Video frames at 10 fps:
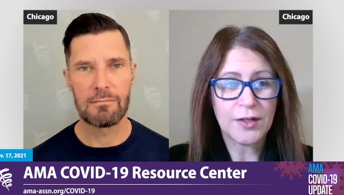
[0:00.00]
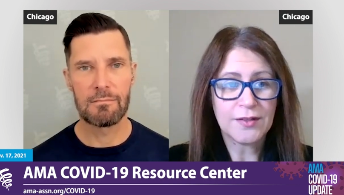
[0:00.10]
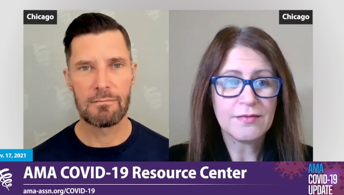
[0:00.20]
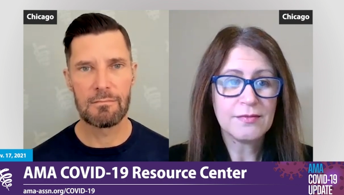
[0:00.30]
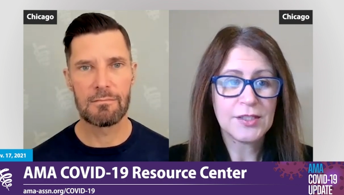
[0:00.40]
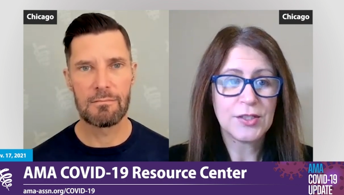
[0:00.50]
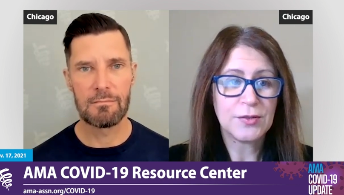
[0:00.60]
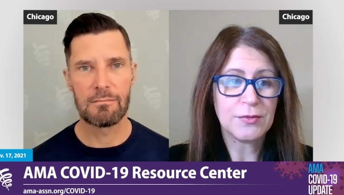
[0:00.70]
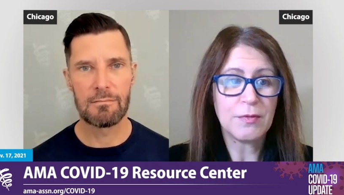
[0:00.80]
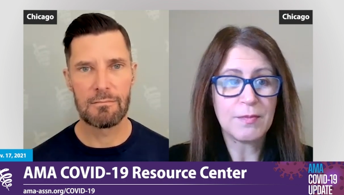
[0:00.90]
Speaker 1: one
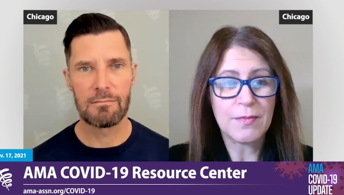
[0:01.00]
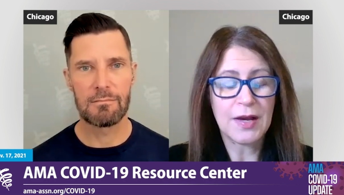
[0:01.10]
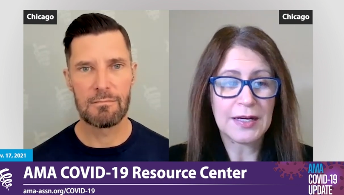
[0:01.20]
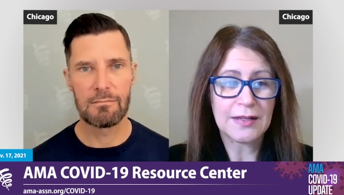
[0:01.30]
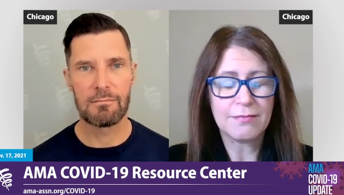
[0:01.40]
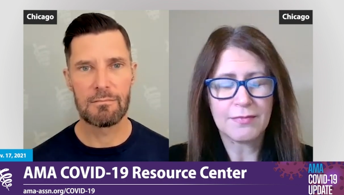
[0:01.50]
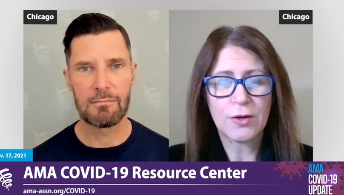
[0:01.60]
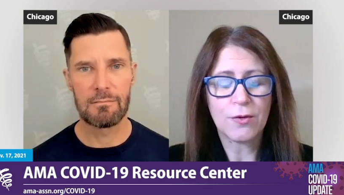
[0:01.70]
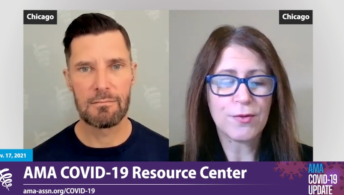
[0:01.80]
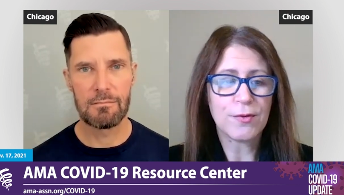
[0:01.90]
to um,
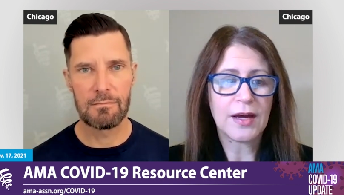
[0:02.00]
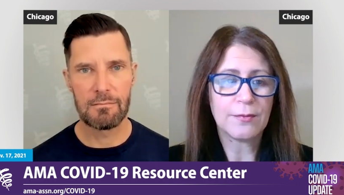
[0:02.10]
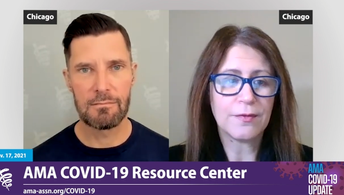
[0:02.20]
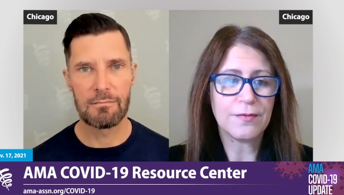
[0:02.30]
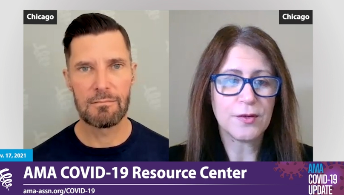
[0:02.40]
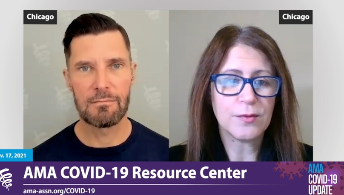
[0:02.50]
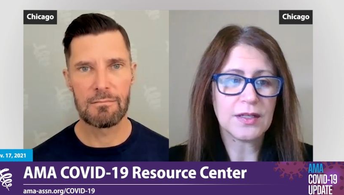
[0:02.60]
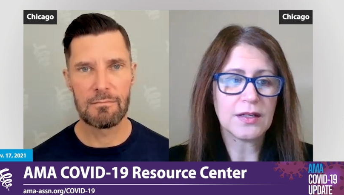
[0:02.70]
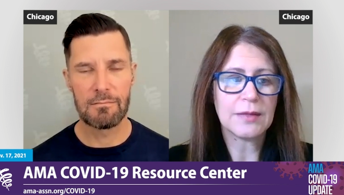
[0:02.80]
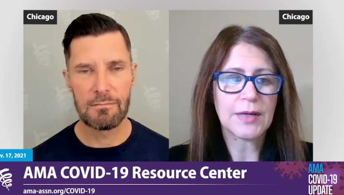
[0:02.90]
go through that
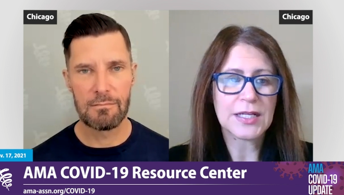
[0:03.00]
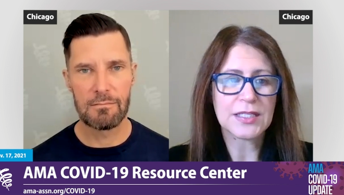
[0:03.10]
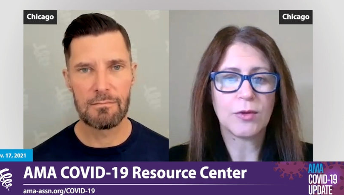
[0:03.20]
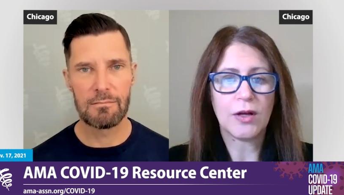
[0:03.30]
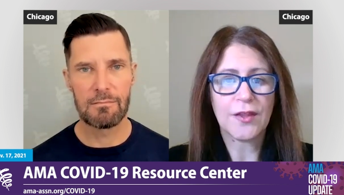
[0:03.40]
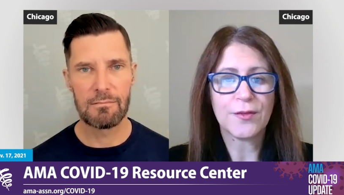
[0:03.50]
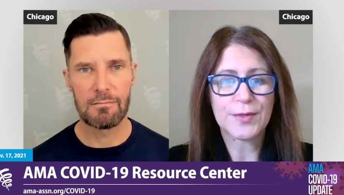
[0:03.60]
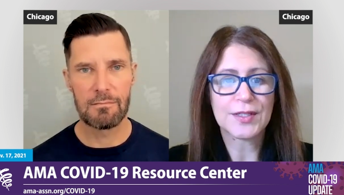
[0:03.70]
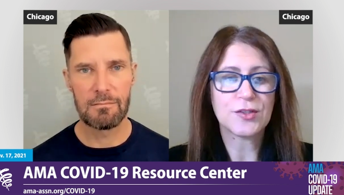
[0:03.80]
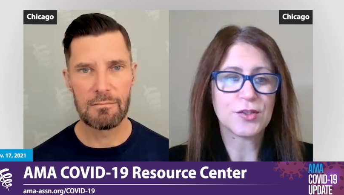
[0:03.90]
review and, and possible
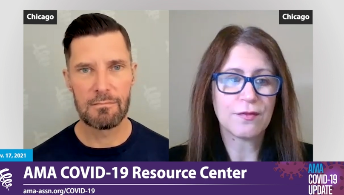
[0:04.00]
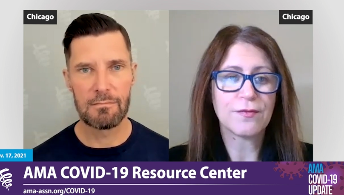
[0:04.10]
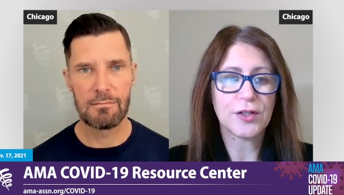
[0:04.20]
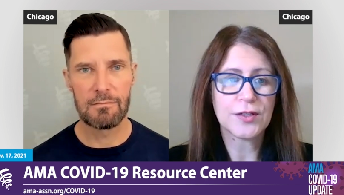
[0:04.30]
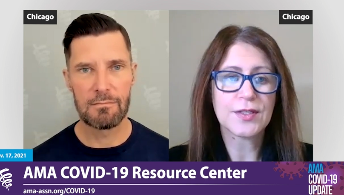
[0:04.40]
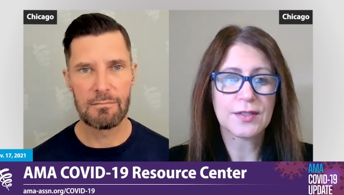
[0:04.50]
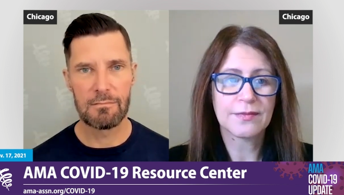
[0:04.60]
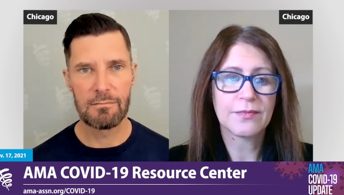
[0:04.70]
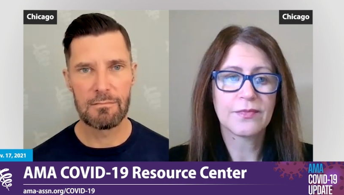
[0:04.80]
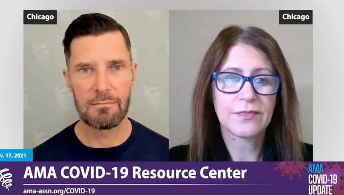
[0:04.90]
authorization
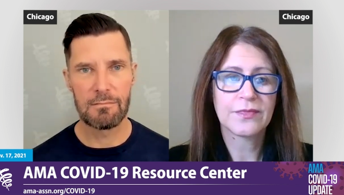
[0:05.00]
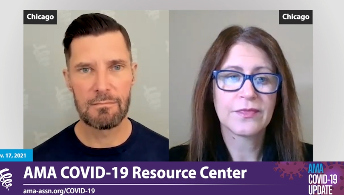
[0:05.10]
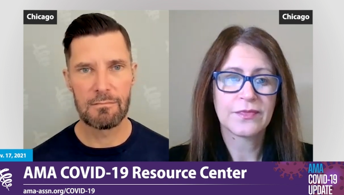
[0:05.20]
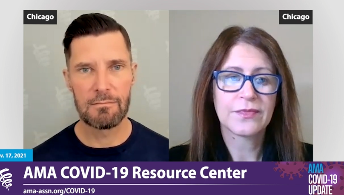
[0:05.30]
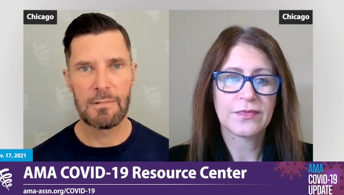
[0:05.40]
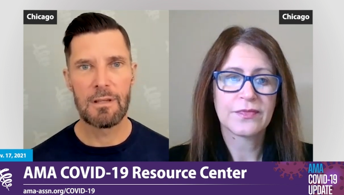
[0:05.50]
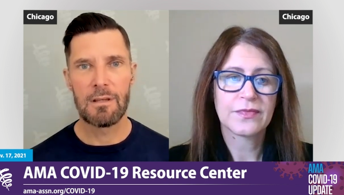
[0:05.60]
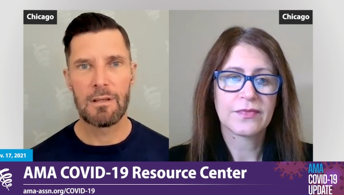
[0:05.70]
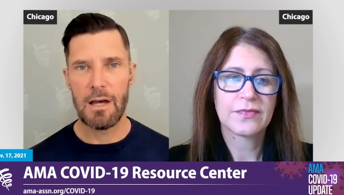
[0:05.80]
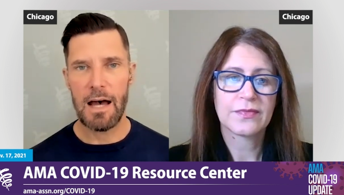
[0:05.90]
first.
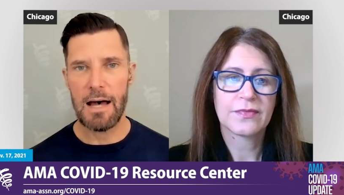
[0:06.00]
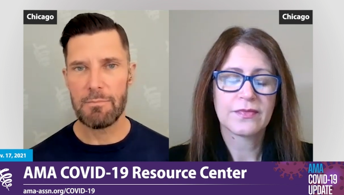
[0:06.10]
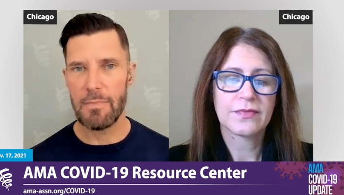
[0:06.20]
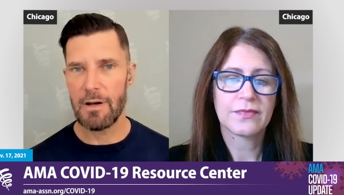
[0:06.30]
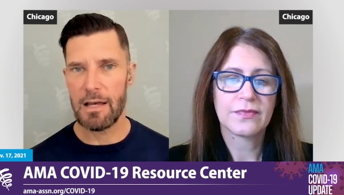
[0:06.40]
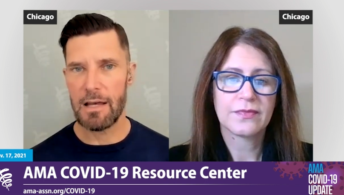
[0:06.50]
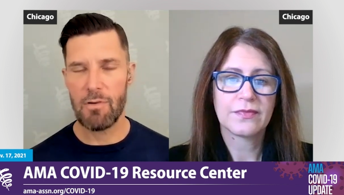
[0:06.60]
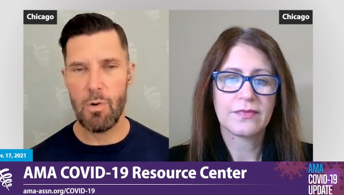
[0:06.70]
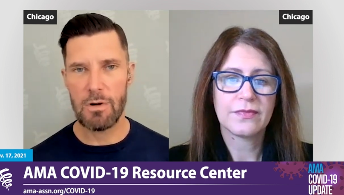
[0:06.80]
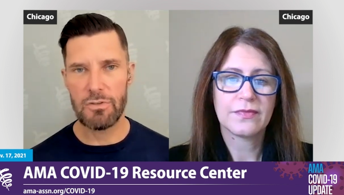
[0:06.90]
Speaker 2: Um, and of
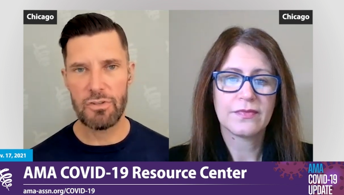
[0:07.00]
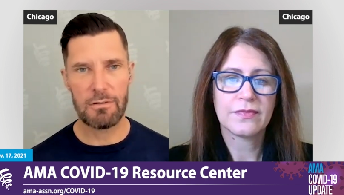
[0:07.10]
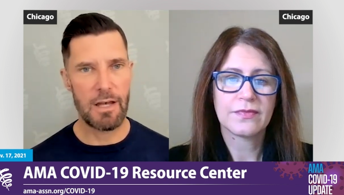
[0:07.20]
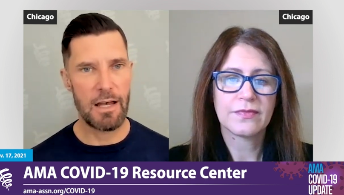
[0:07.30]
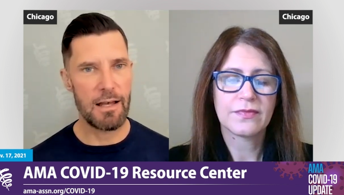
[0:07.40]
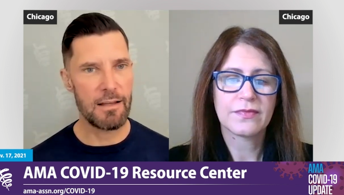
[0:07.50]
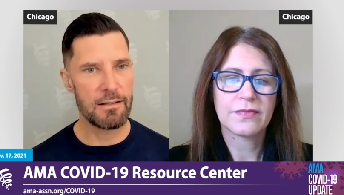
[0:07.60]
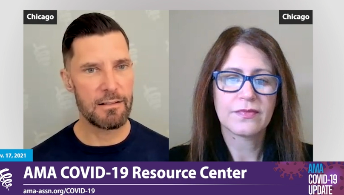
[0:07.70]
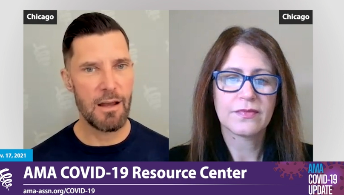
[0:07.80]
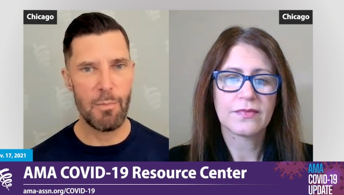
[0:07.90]
course,
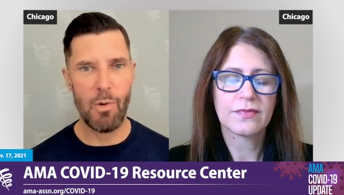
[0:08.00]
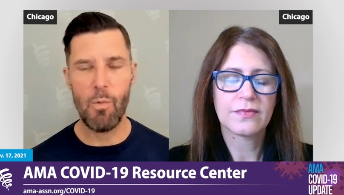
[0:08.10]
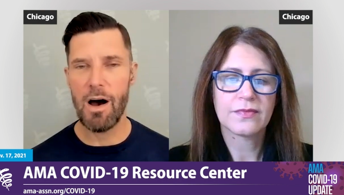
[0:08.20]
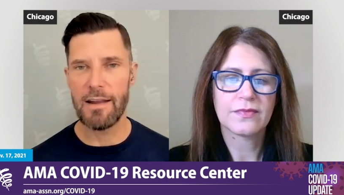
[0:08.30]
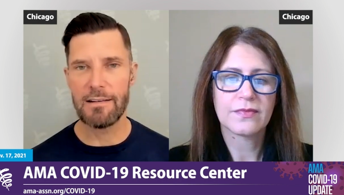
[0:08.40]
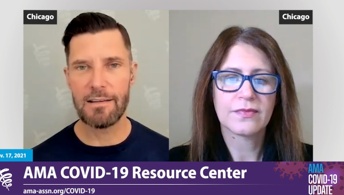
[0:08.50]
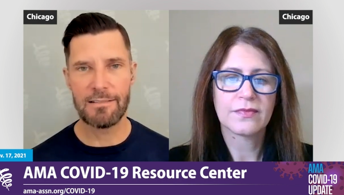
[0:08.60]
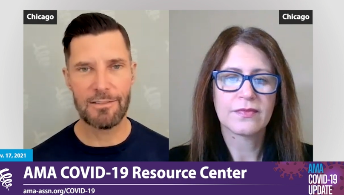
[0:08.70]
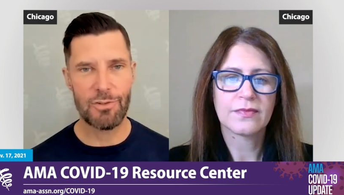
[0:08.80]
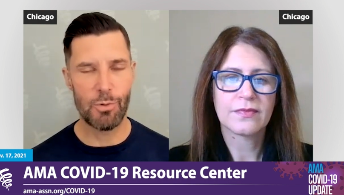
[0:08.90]
uh, number
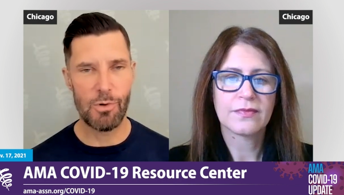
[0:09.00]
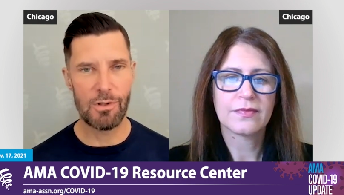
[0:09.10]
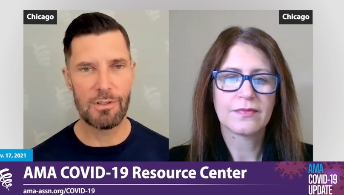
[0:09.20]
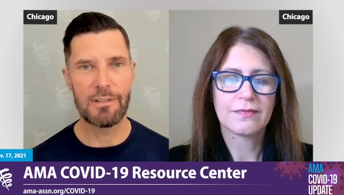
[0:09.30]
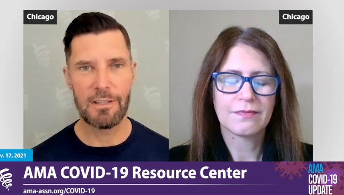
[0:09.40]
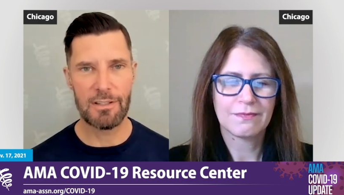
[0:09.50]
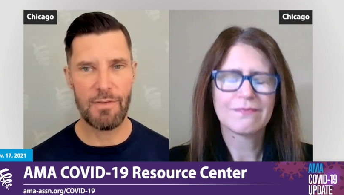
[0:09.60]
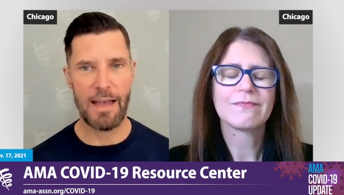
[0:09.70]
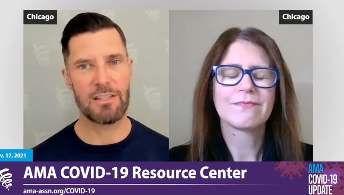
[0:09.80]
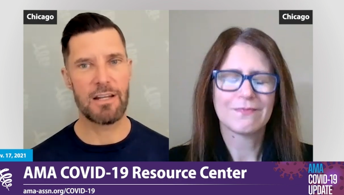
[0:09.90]
one tool is
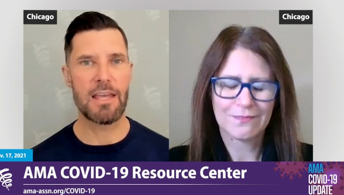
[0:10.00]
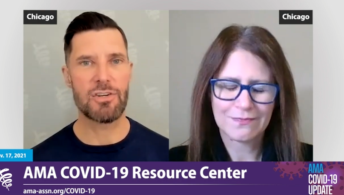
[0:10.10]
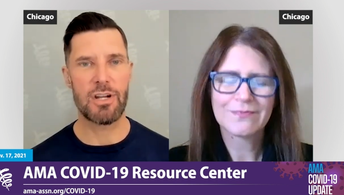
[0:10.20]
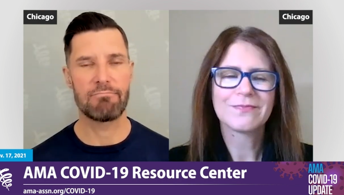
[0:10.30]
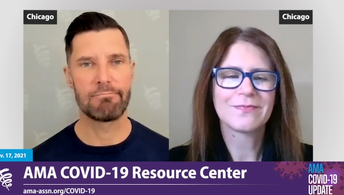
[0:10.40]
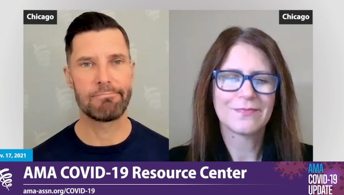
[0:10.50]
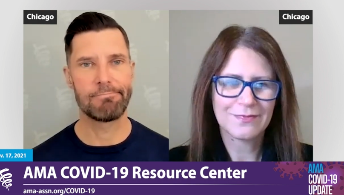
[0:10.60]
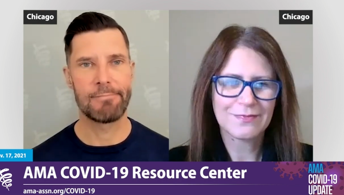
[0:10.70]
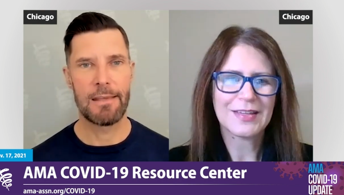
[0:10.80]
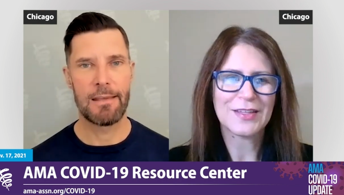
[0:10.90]
vaccination.
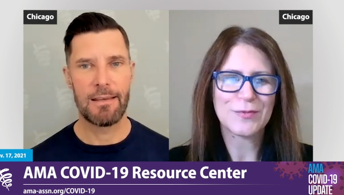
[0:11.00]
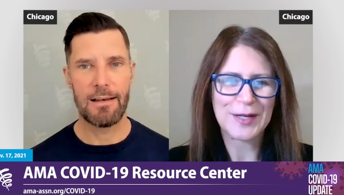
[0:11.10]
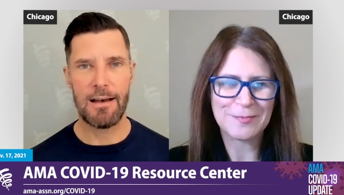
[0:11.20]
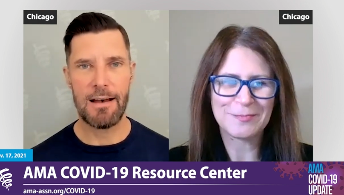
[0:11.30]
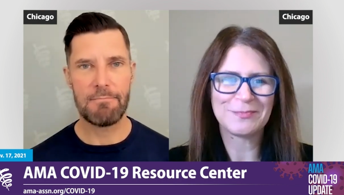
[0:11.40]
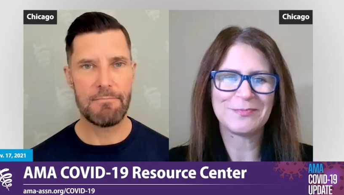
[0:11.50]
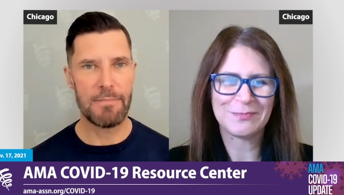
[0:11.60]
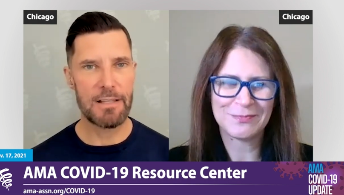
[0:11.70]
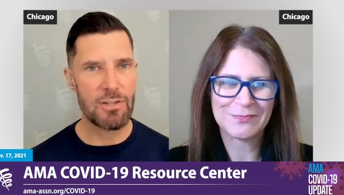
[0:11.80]
Um, let's